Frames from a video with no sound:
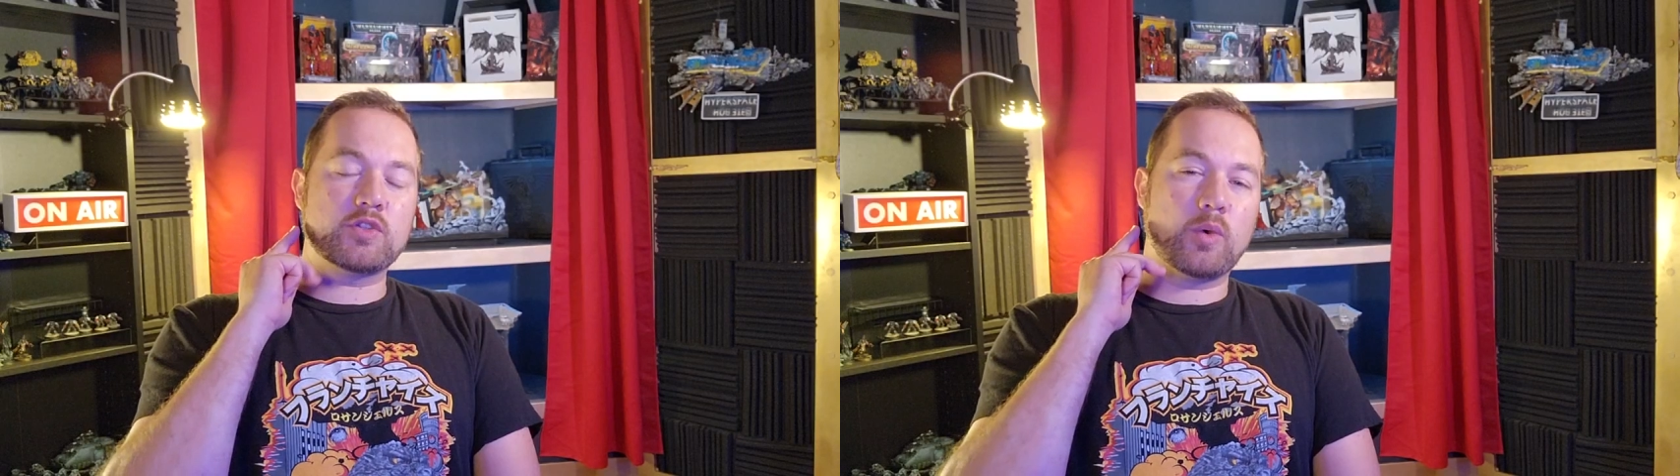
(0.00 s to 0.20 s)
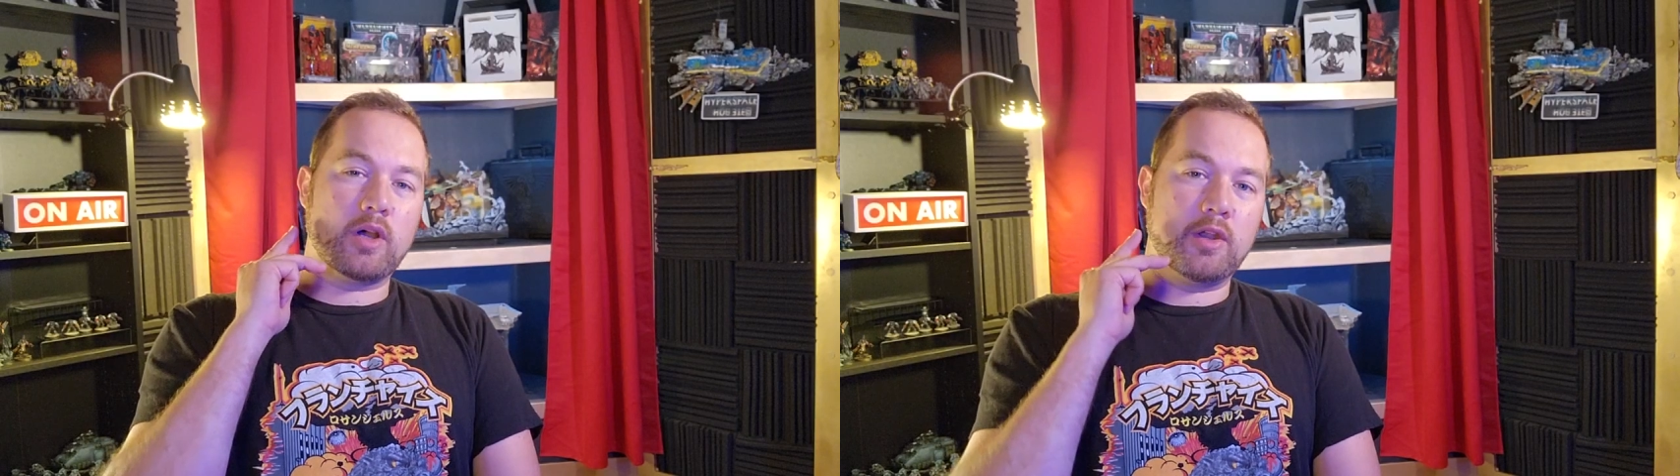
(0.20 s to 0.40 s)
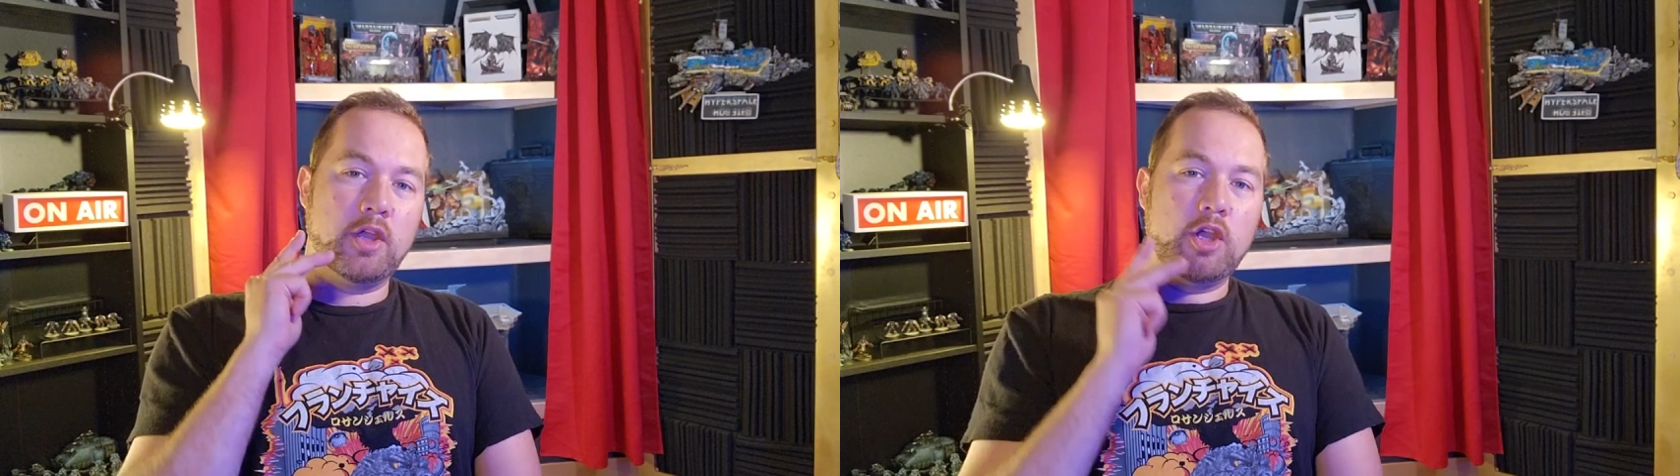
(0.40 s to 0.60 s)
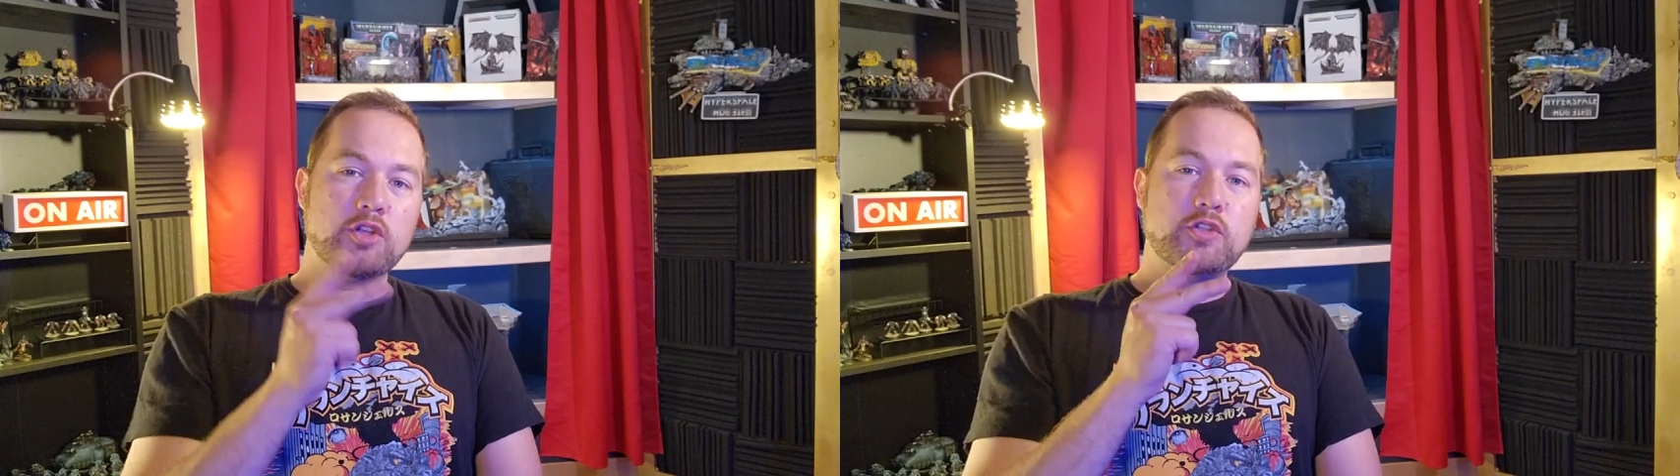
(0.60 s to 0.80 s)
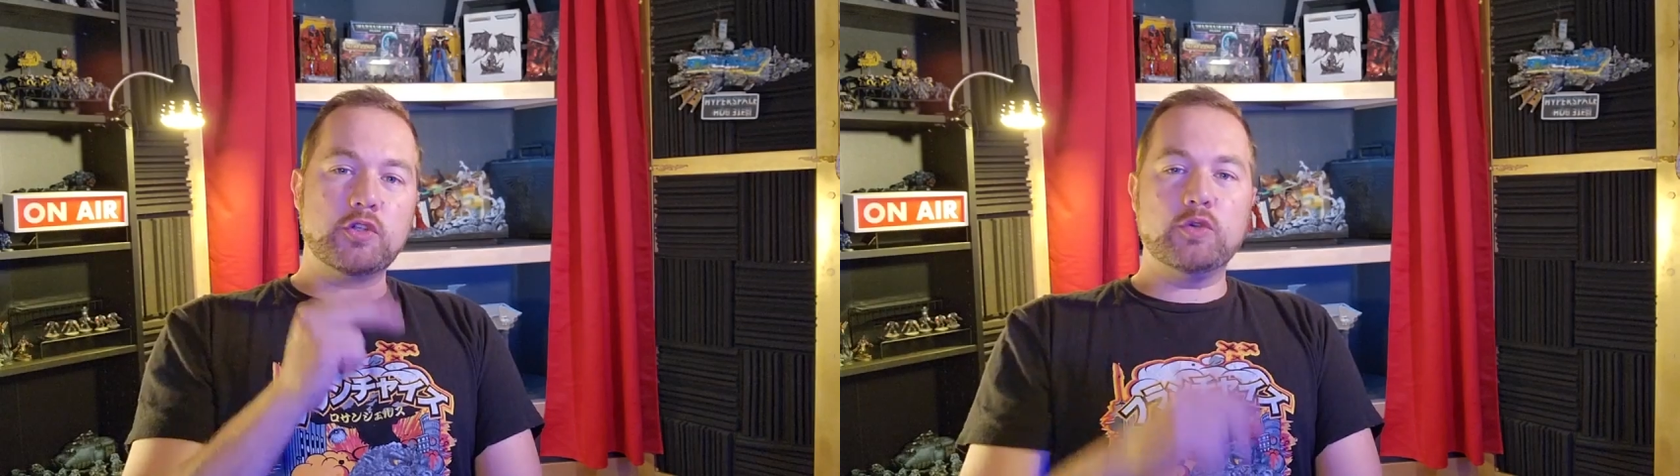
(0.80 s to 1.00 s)
squad
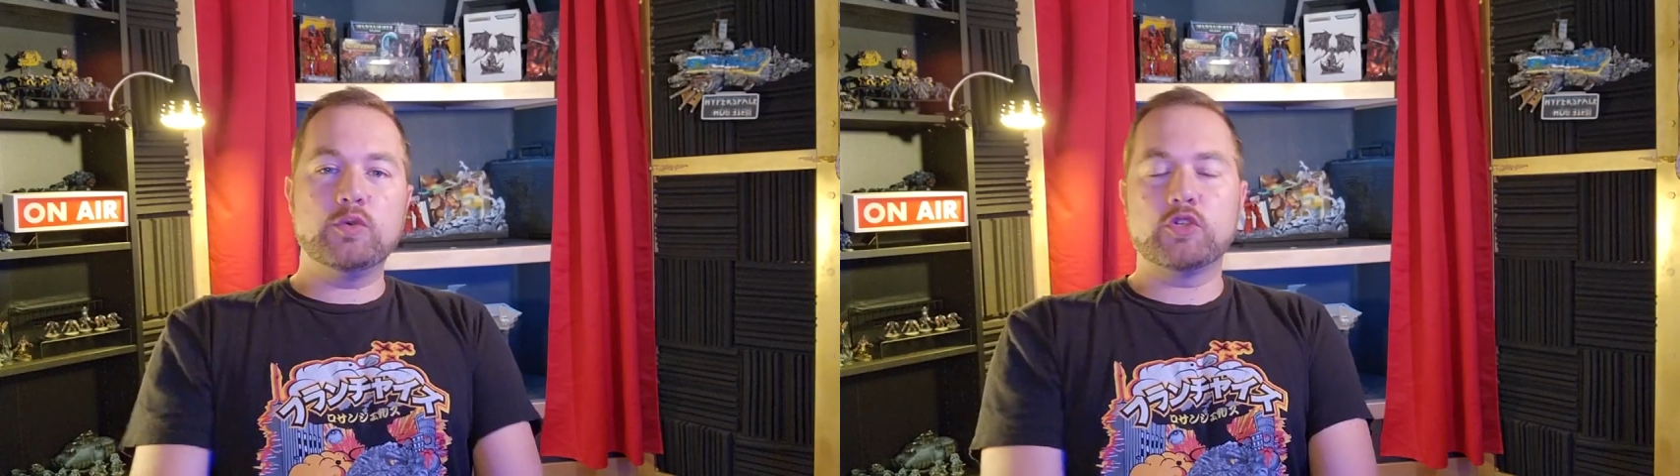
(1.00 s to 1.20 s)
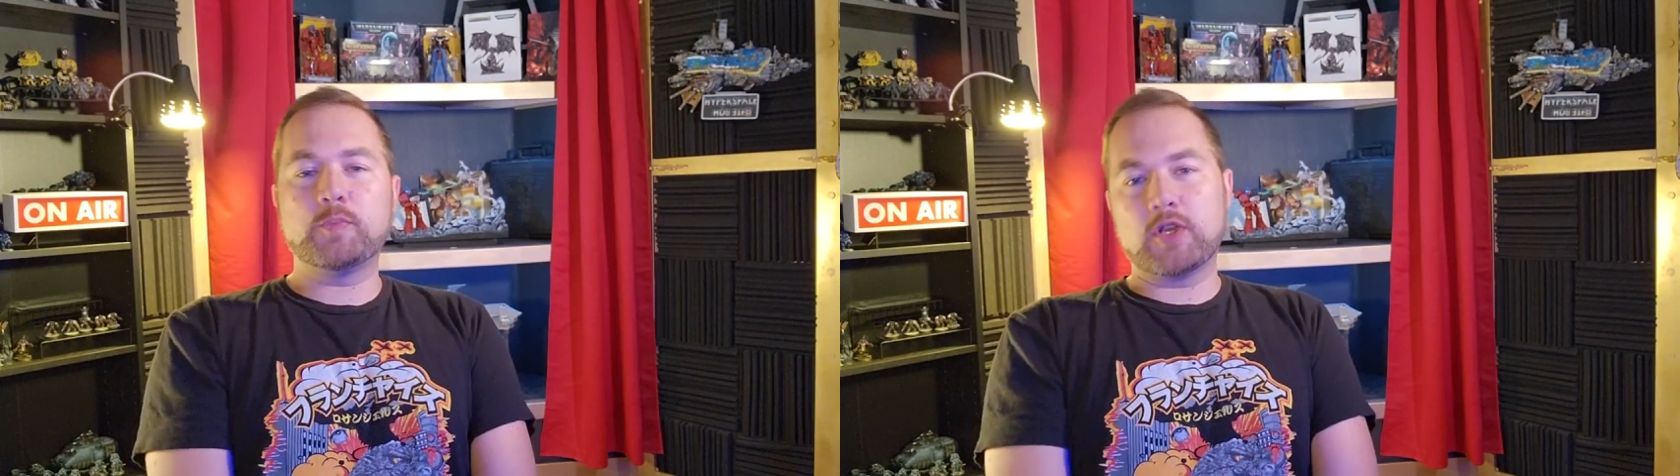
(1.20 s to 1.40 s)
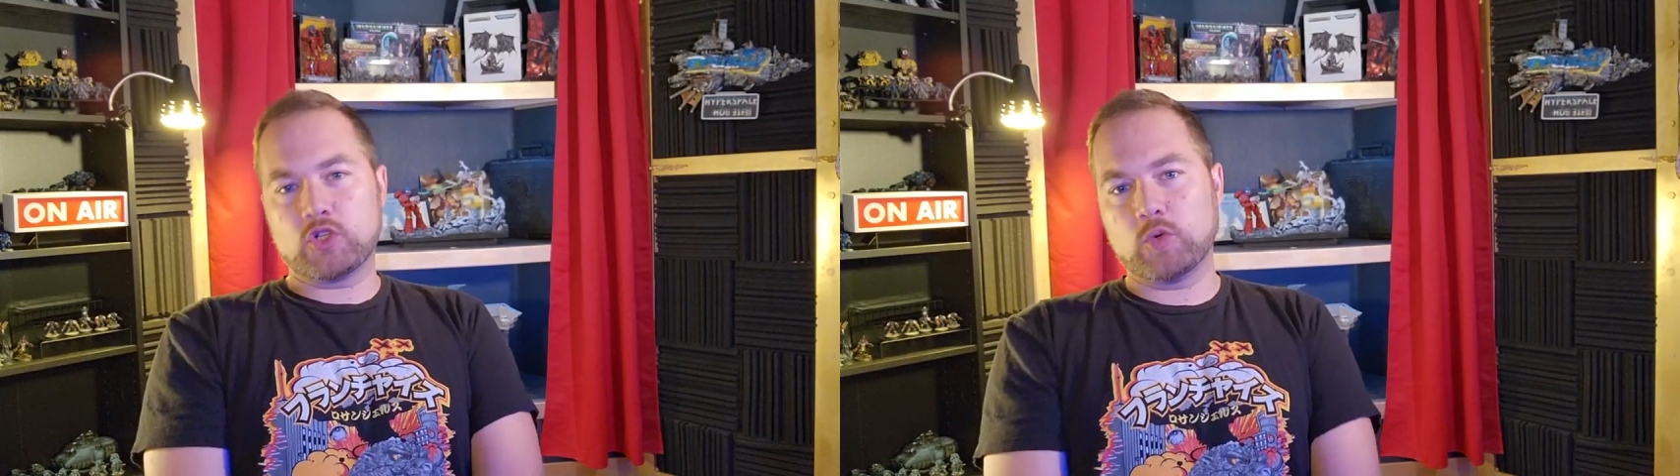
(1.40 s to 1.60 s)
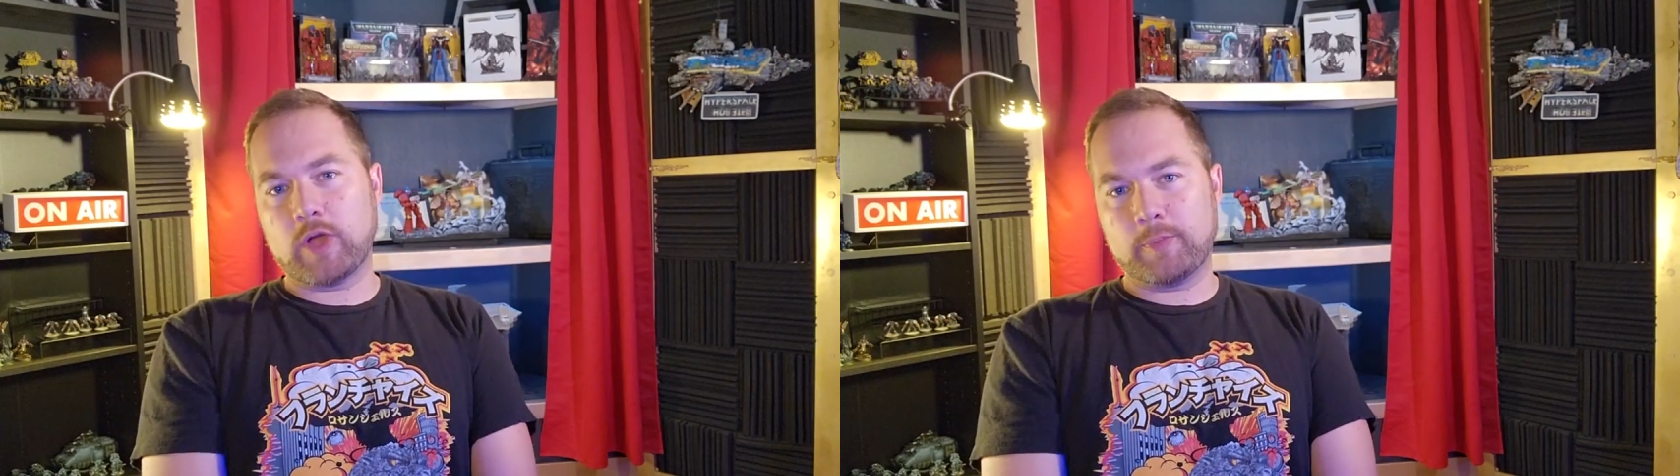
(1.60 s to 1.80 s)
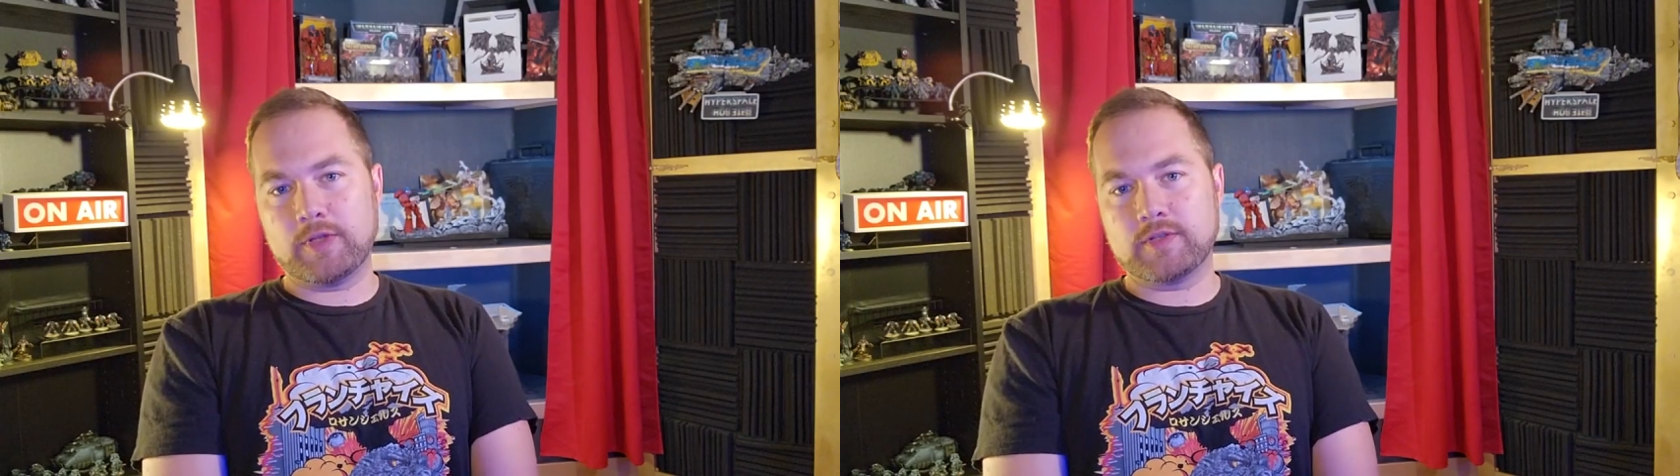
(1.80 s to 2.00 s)
2 special
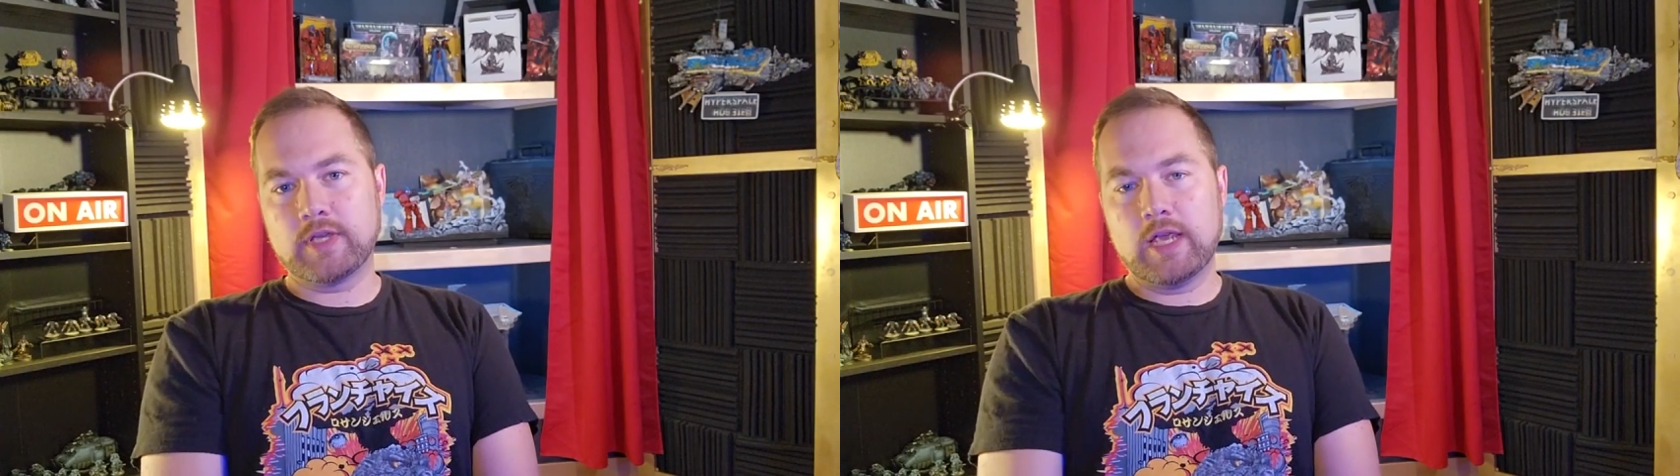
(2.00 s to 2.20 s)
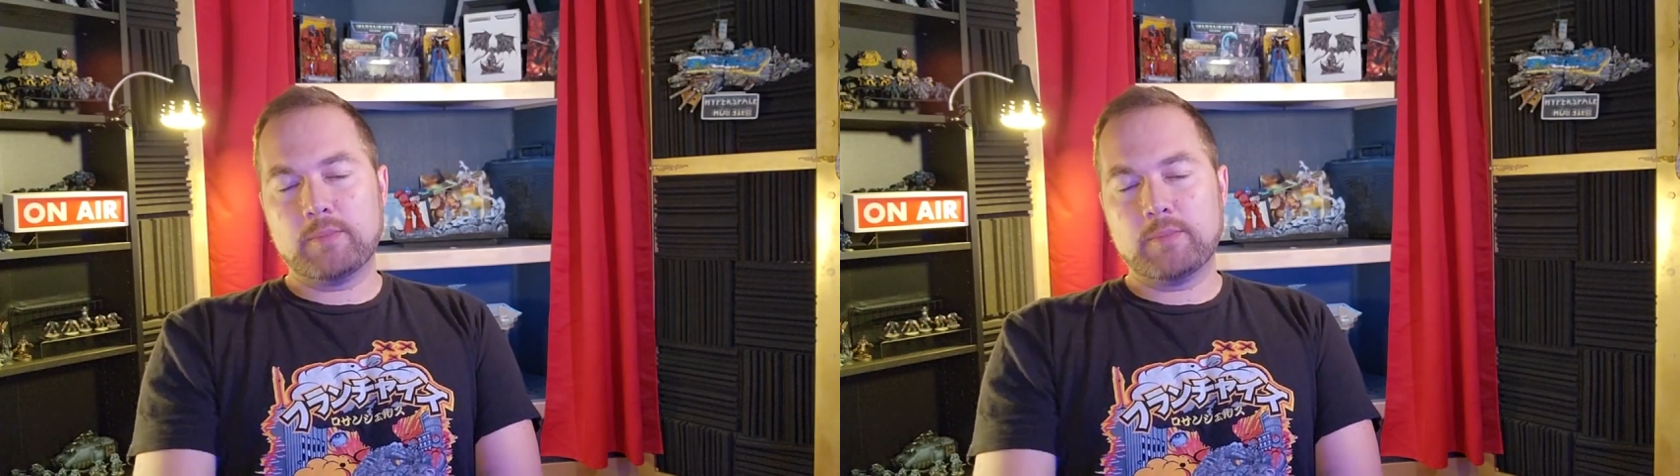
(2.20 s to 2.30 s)
weapons.